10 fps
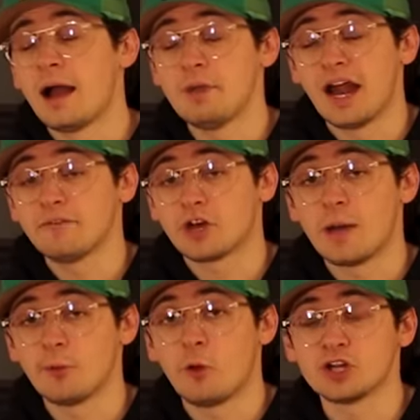I mean, I have a
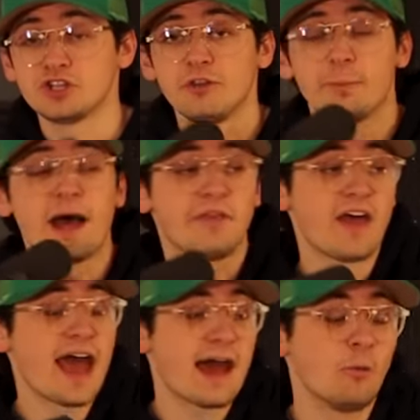couple questions
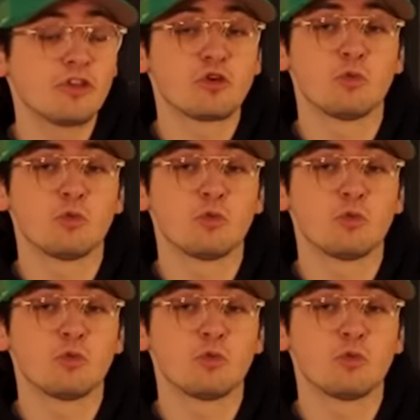about that. What's